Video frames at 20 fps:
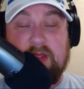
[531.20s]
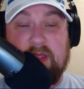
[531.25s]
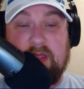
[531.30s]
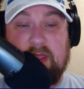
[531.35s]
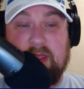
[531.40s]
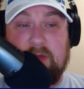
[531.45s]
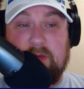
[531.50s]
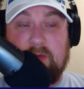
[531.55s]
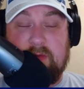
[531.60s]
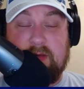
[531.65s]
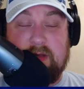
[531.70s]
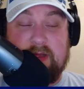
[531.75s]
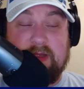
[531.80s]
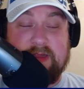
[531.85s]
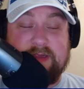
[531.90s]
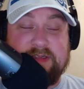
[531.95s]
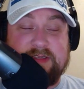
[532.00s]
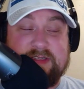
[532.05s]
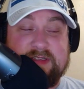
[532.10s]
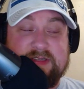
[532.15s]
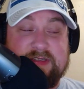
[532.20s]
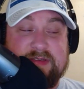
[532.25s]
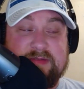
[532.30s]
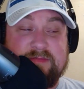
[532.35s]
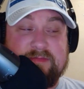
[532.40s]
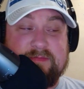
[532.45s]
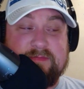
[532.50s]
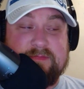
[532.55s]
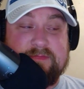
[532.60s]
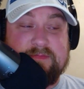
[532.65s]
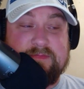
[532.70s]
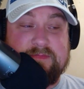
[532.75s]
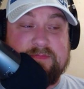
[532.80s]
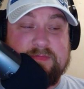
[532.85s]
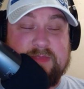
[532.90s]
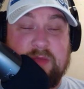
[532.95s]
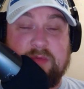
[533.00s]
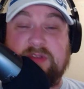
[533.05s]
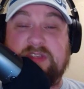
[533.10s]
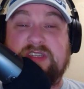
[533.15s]
It was
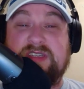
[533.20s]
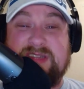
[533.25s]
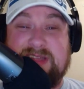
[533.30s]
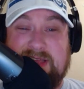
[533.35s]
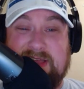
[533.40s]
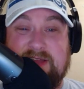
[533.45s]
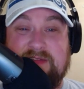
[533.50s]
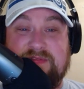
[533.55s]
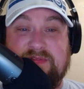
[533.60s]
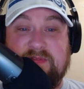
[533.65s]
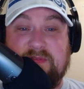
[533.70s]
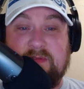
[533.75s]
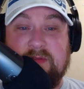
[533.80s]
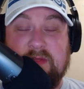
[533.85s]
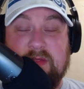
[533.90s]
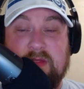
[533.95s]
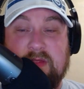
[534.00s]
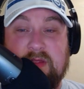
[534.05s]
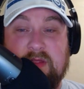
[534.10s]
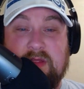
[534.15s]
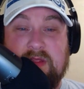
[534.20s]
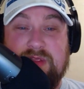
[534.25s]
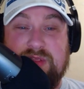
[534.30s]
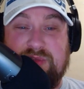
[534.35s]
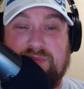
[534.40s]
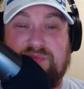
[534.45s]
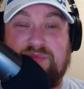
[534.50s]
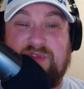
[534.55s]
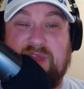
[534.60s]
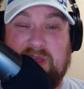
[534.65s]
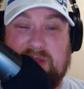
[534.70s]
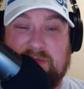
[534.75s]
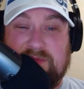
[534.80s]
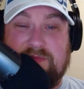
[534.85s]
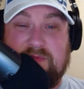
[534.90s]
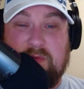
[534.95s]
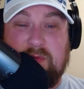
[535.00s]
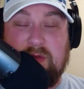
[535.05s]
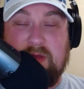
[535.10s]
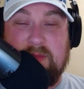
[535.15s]
it was tough. You
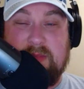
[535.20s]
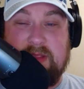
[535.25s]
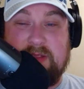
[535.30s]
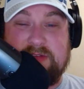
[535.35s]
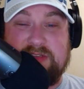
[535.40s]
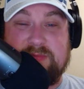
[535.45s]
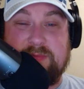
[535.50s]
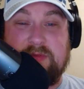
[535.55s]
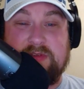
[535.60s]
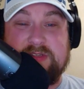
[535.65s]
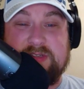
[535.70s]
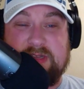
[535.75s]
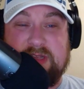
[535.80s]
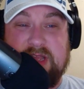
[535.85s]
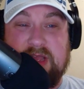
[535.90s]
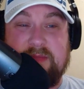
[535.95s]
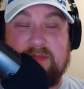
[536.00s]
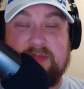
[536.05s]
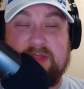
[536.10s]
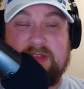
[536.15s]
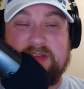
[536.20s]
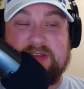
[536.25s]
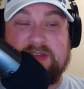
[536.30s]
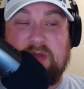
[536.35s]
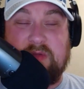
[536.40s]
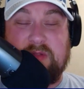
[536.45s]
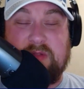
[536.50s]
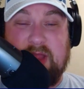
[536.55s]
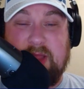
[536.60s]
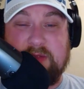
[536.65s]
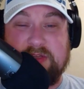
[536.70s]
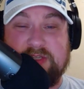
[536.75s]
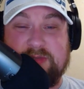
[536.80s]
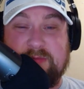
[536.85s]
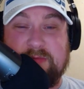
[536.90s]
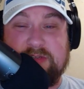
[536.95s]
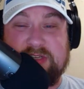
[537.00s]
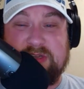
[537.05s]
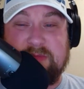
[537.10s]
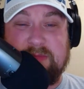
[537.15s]
felt for him. He was supposed to come. This O line was
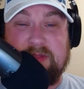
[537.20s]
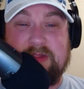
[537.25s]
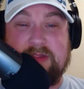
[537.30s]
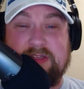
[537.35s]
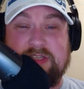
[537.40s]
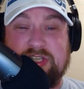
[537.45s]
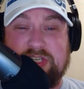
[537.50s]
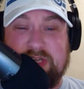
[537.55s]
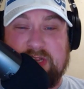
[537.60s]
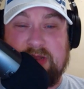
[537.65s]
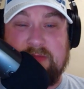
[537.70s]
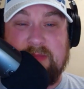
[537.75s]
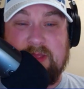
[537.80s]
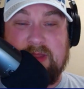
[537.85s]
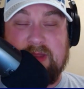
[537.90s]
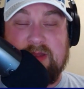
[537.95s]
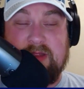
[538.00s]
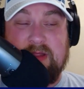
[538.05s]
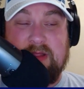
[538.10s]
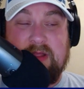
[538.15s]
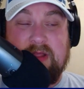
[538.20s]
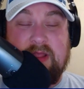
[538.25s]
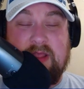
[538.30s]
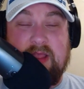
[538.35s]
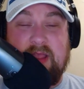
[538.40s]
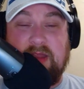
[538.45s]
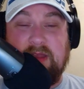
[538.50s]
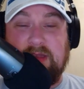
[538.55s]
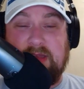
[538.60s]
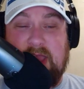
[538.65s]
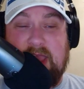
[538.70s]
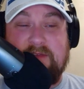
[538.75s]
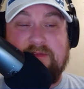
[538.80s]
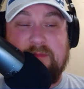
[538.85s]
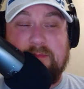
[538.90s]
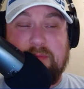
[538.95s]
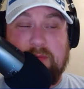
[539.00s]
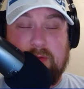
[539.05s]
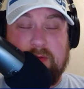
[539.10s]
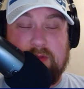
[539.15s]
supposed to be legitimate, and
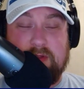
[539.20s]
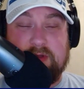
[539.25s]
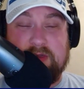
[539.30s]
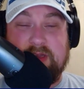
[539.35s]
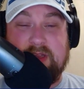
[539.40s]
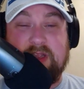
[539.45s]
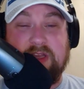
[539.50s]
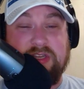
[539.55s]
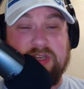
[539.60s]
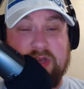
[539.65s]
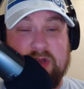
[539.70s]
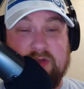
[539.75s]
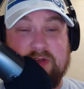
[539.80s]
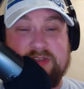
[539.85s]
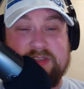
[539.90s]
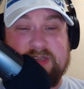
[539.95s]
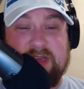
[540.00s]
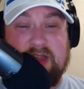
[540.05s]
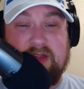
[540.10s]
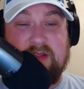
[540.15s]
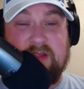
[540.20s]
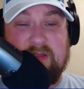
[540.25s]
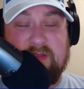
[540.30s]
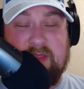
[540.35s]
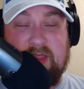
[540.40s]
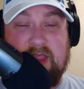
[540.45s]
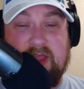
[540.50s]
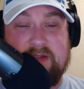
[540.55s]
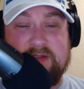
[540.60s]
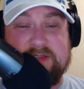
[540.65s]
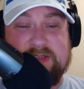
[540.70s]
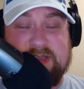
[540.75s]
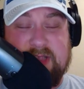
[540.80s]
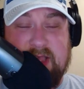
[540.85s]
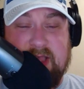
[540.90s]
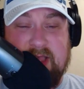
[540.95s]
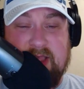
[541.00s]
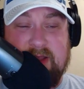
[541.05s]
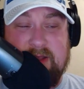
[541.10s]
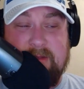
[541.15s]
Davenport looked like a turnstile on the
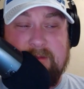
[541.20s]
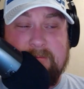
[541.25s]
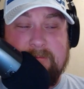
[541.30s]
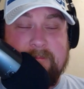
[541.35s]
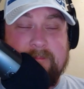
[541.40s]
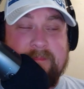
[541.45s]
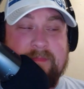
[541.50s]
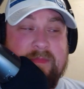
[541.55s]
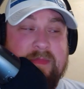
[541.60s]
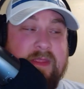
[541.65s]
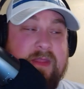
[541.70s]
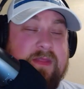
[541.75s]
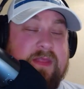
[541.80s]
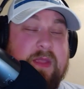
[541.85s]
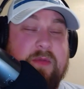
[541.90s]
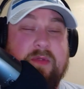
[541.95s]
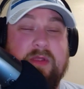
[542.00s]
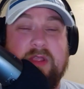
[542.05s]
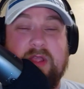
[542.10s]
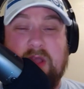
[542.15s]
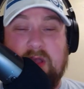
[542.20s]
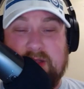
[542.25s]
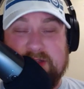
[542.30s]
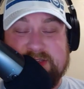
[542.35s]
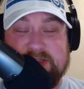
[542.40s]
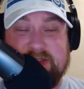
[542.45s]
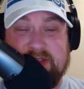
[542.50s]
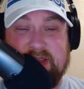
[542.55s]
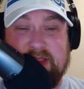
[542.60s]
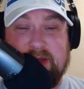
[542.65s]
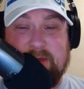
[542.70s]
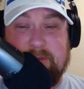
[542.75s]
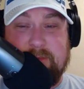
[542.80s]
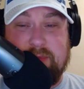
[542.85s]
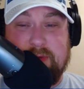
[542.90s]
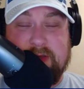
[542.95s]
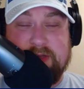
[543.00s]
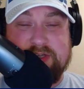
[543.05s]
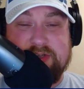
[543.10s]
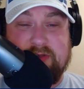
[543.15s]
outside. They were constantly getting
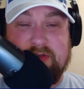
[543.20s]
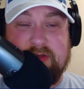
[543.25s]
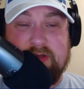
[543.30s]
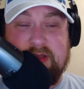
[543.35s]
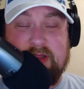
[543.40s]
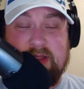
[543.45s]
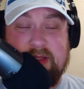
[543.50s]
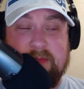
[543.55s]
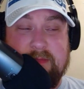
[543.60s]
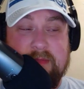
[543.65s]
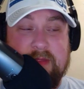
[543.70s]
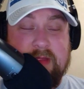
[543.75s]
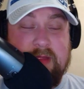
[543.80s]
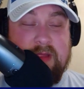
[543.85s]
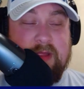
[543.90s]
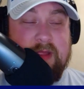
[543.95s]
pressure in him.